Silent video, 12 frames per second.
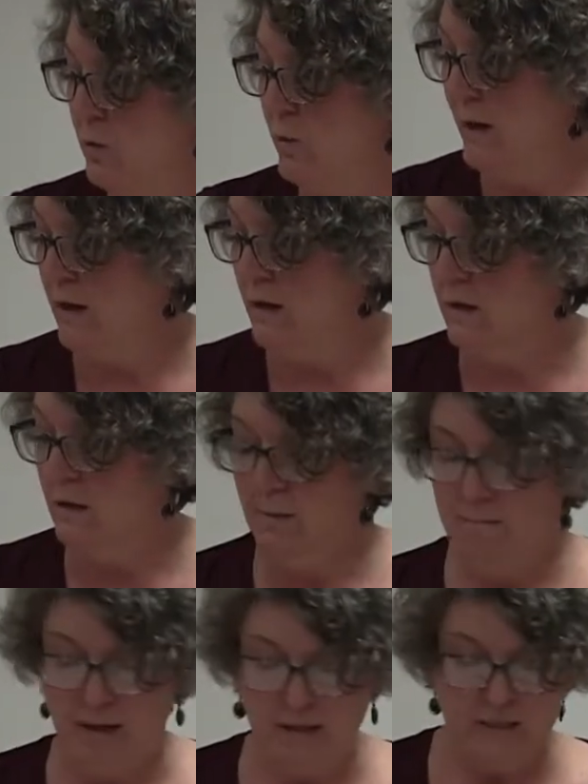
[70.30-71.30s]
will
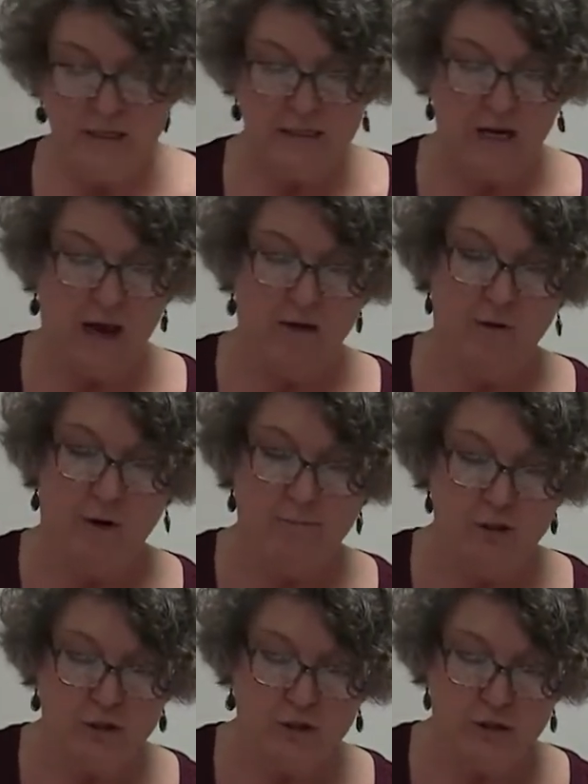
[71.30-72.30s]
mix it together.
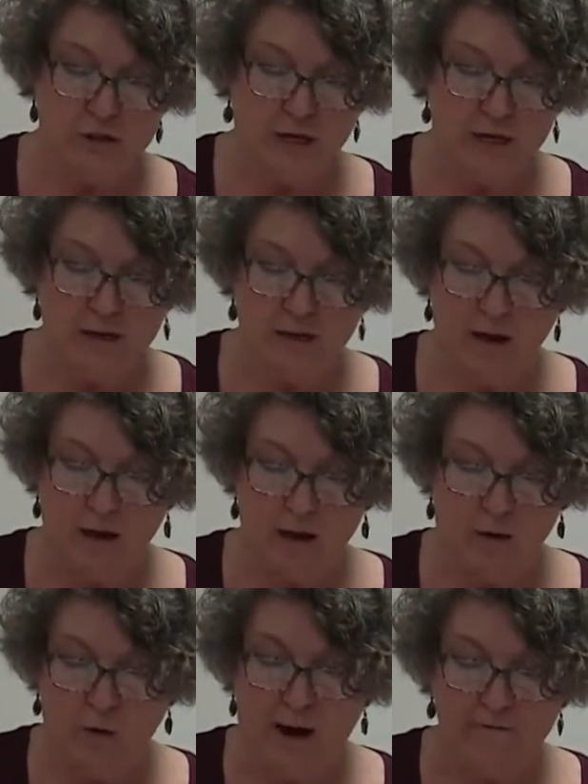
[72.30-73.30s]
I'm just using a,
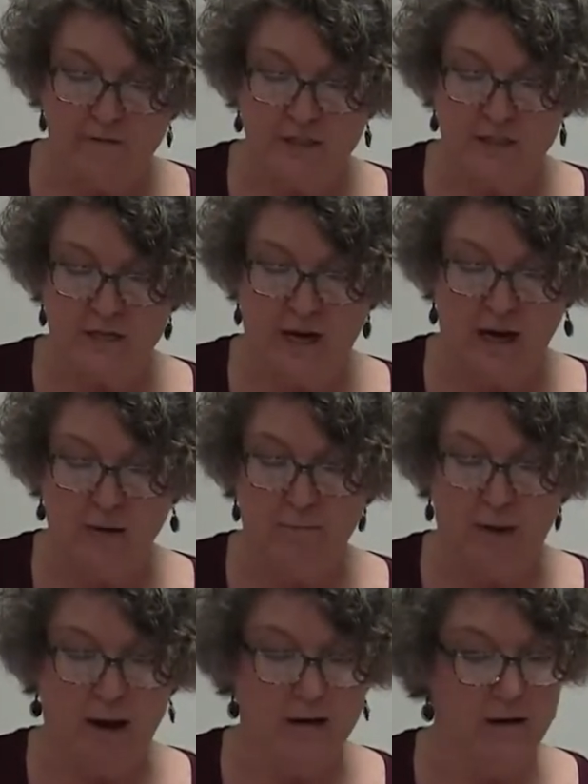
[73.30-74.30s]
a craft stick,
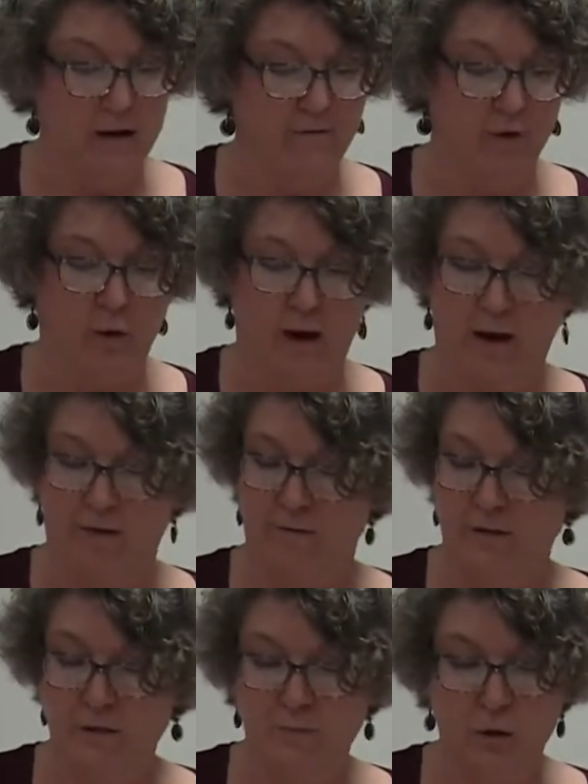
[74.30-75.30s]
but if you have
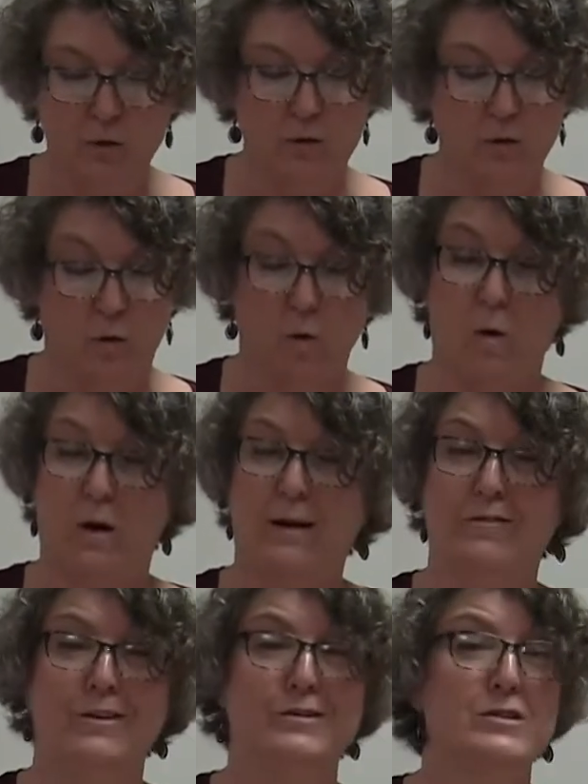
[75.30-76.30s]
a spoon or
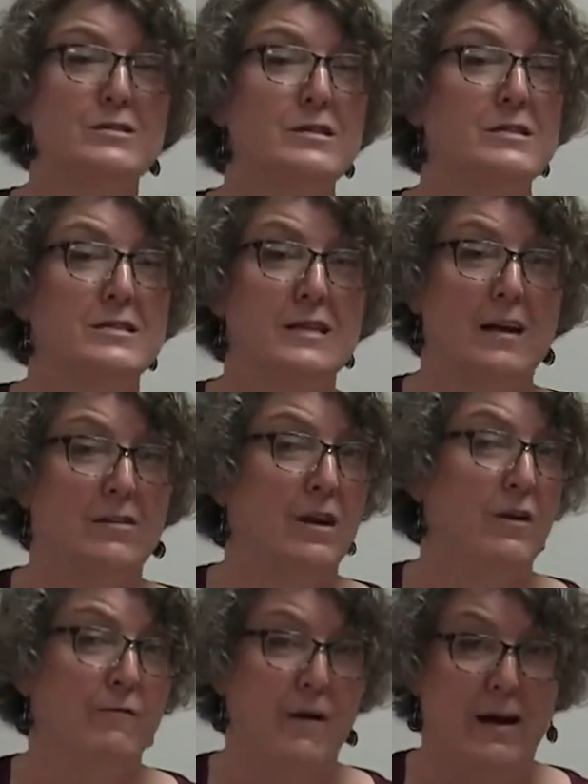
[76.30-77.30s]
even just a stick
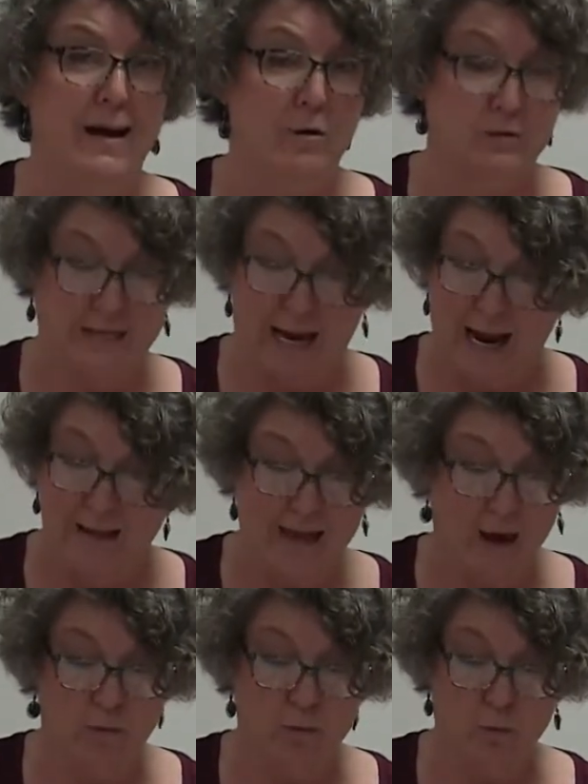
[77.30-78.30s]
that you find outside,
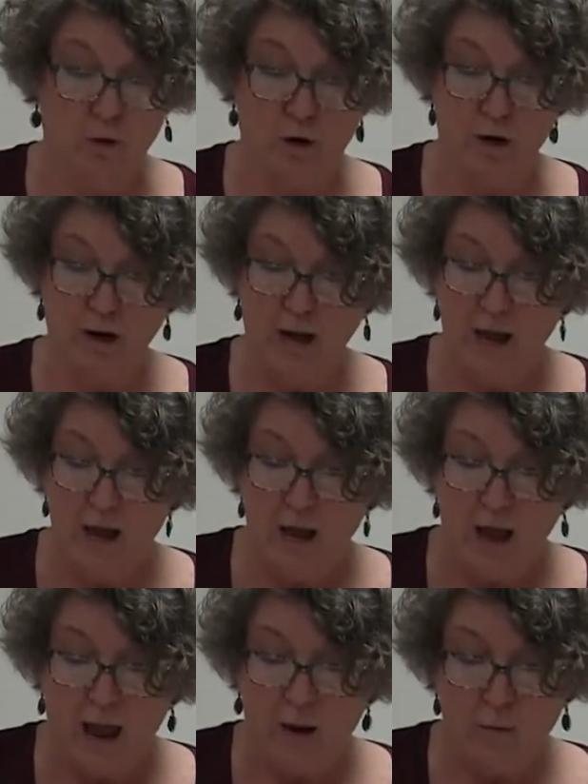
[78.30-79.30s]
that would work.
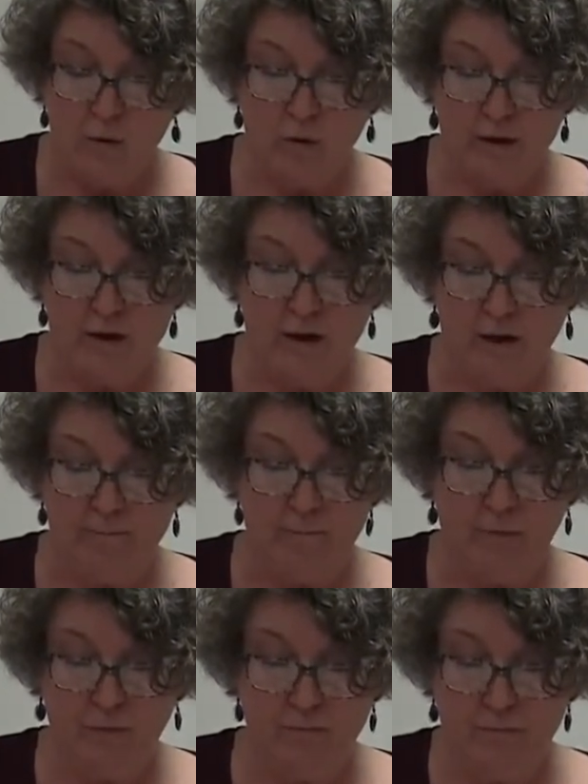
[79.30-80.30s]
And we're going to
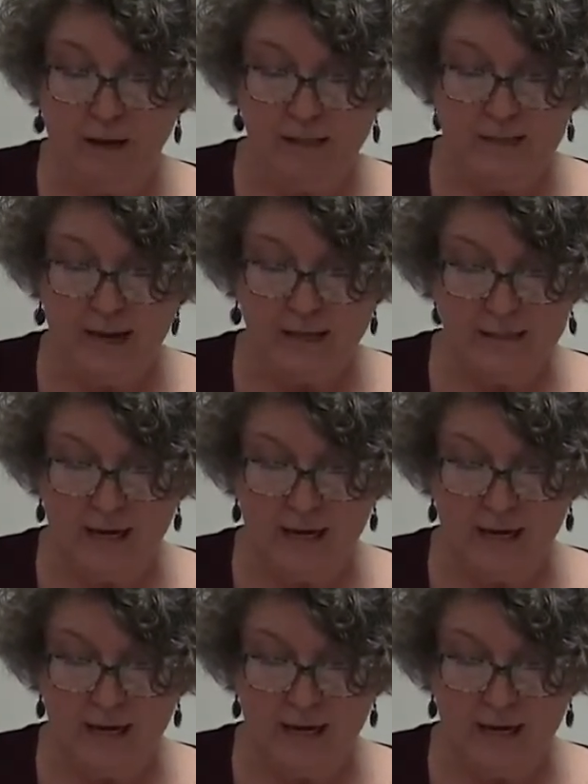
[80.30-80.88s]
mix that